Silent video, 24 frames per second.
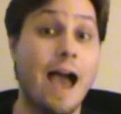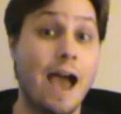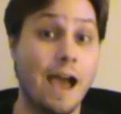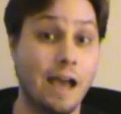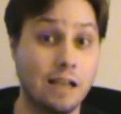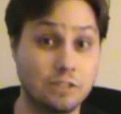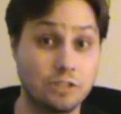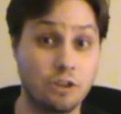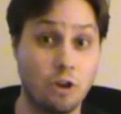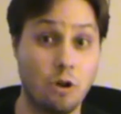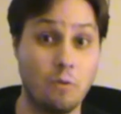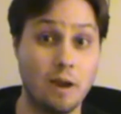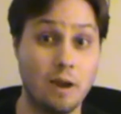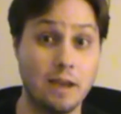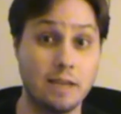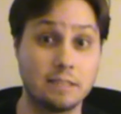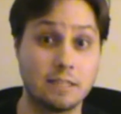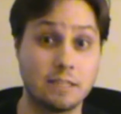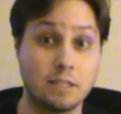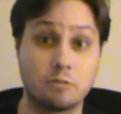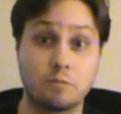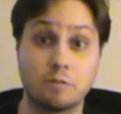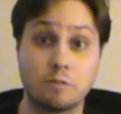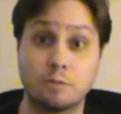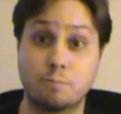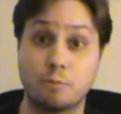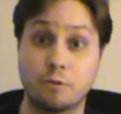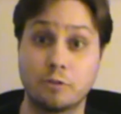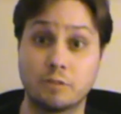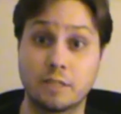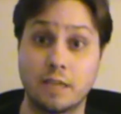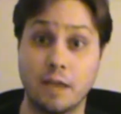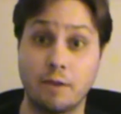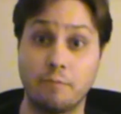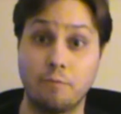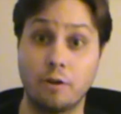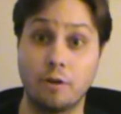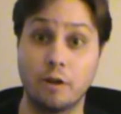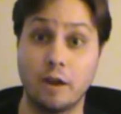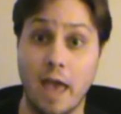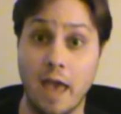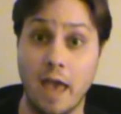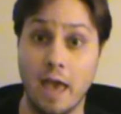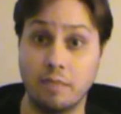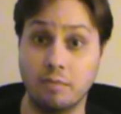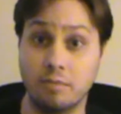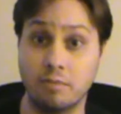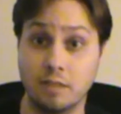As always, this was Bruce Gifford,
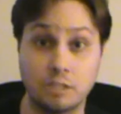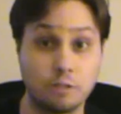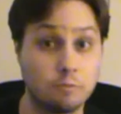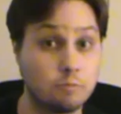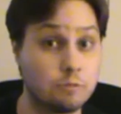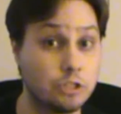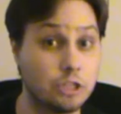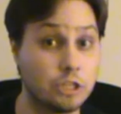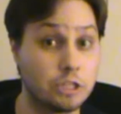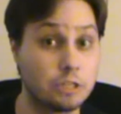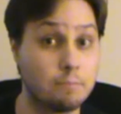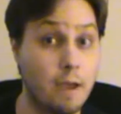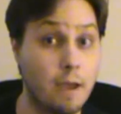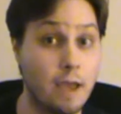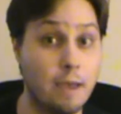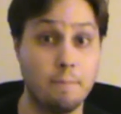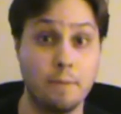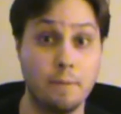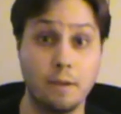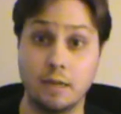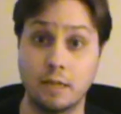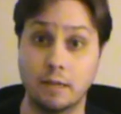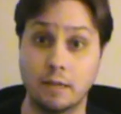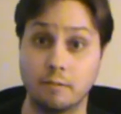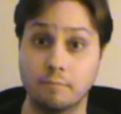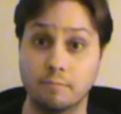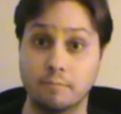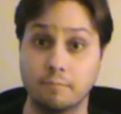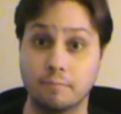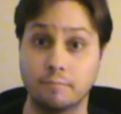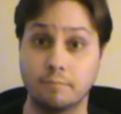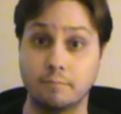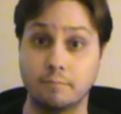and this was Just My Opinion.